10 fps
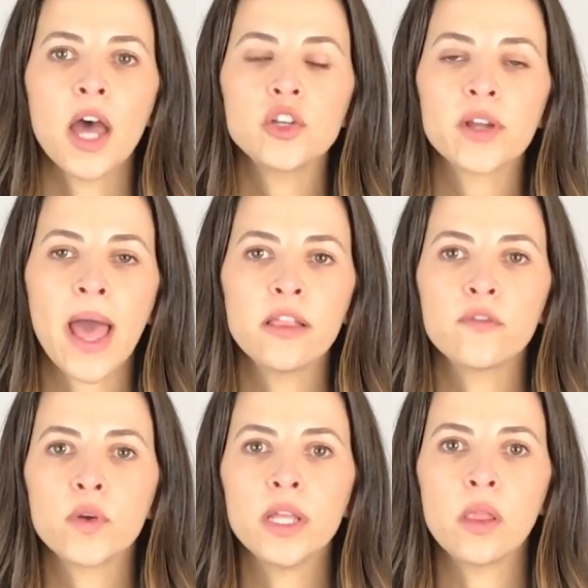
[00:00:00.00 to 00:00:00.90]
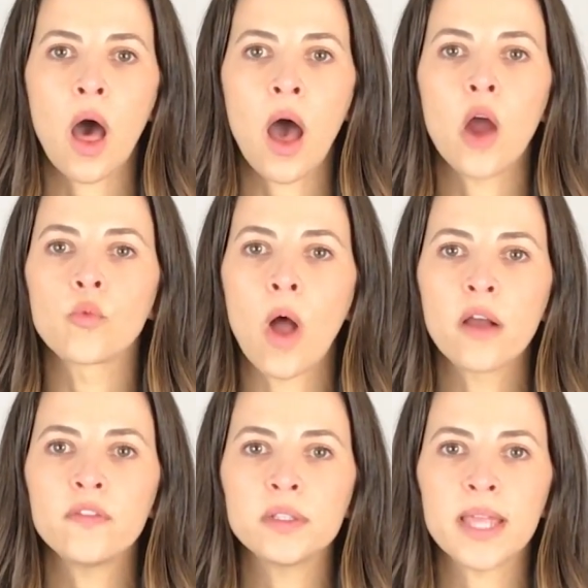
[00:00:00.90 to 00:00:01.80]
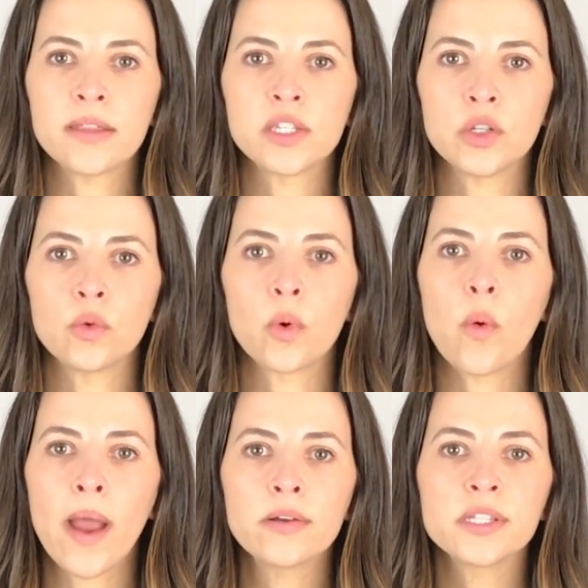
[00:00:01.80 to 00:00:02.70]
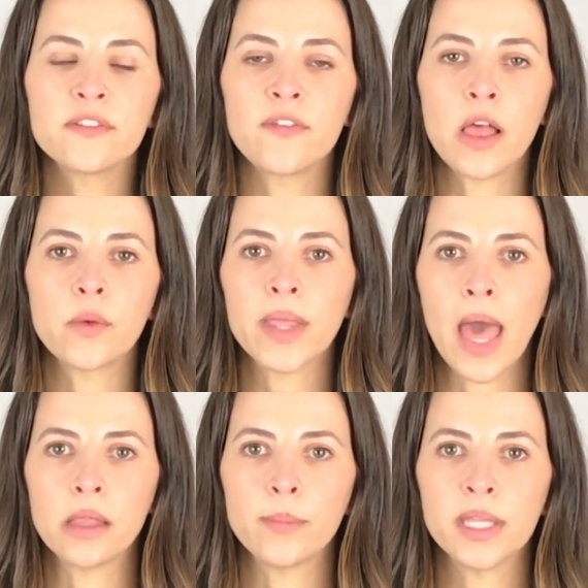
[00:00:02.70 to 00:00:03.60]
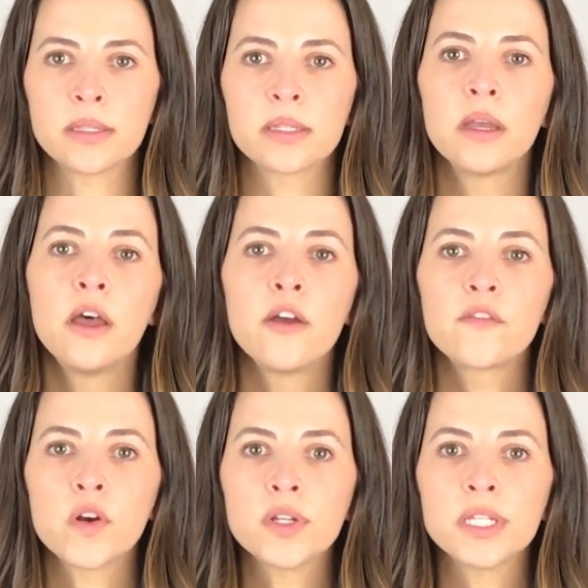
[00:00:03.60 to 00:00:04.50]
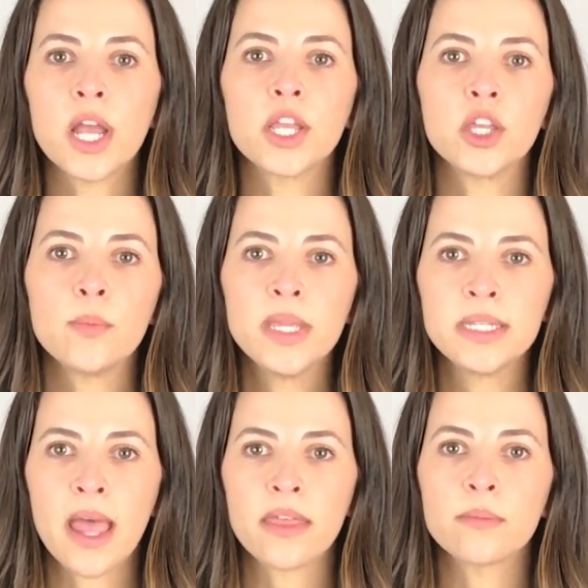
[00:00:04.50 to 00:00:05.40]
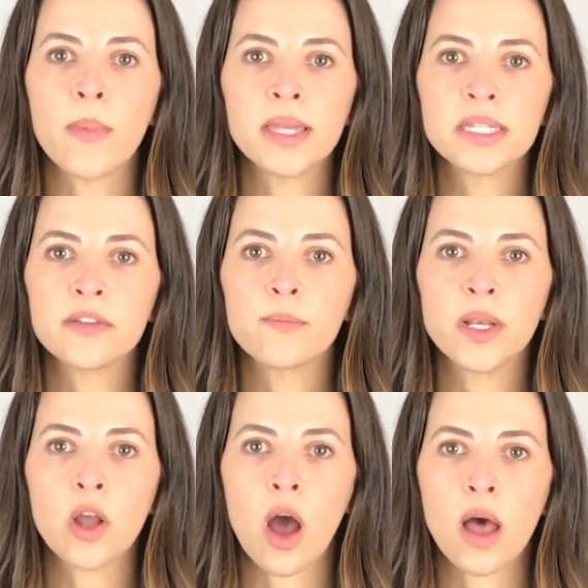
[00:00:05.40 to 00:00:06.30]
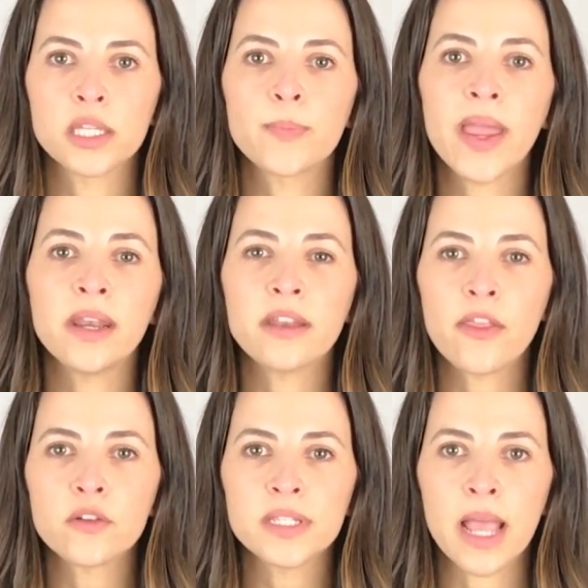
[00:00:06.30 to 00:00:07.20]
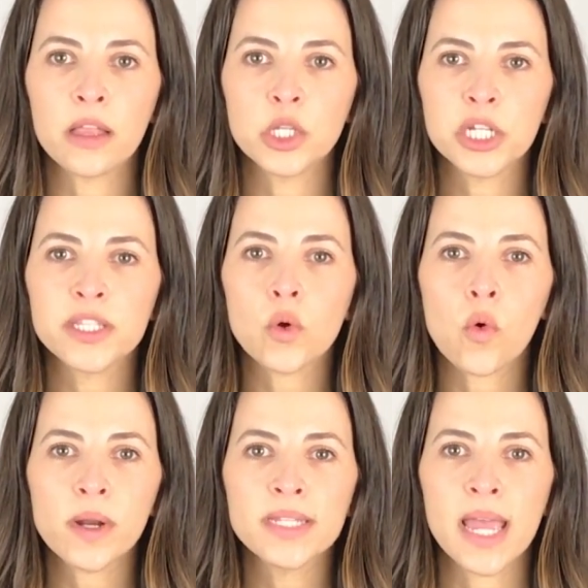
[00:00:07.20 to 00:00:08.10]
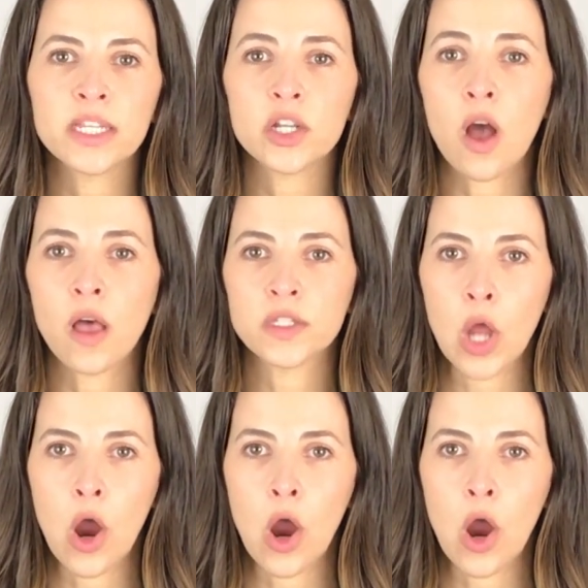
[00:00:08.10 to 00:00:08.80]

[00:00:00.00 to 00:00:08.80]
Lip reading: Under California law, a wrongful death suit requires the following elements. First, a human death must have been caused by another's negligence or intent to cause